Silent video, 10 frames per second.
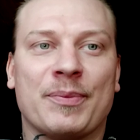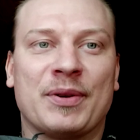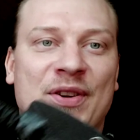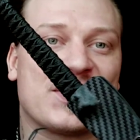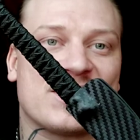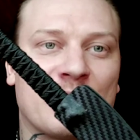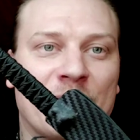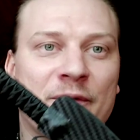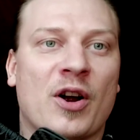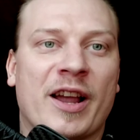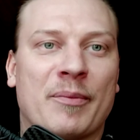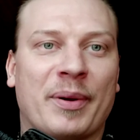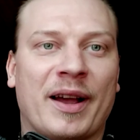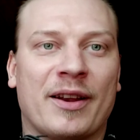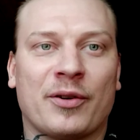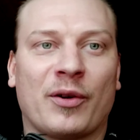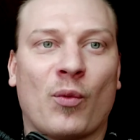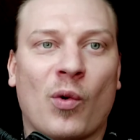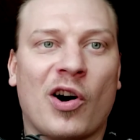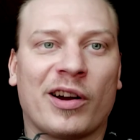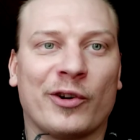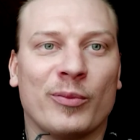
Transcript: because it's a frying pan and a wok,